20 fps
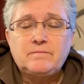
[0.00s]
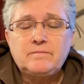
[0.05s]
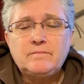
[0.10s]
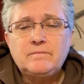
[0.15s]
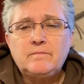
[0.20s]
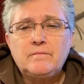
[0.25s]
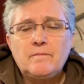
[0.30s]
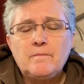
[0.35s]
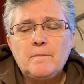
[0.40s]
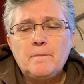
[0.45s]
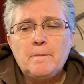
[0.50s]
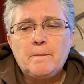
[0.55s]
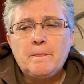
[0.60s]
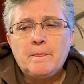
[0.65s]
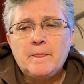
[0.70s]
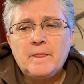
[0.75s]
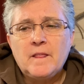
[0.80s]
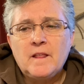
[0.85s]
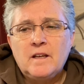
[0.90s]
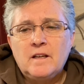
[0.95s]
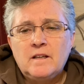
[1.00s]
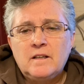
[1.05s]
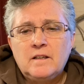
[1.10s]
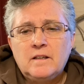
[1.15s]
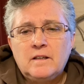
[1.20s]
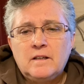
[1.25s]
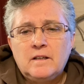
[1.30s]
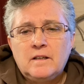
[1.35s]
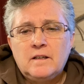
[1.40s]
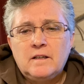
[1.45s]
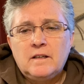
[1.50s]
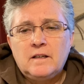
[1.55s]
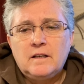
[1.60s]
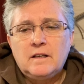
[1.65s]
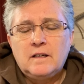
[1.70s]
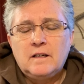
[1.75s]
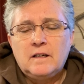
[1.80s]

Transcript: (no one is talking)